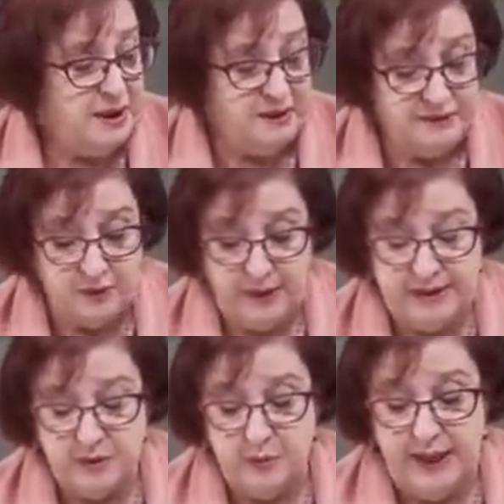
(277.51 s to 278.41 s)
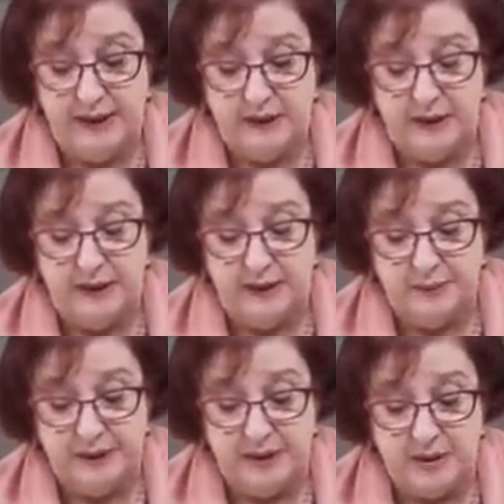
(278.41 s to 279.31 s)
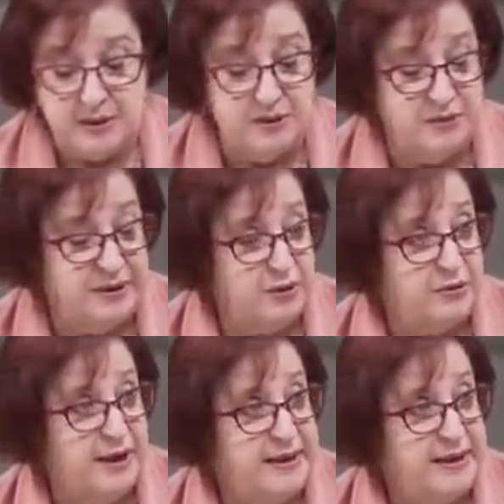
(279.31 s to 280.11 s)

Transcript: for quite a while because of the Rio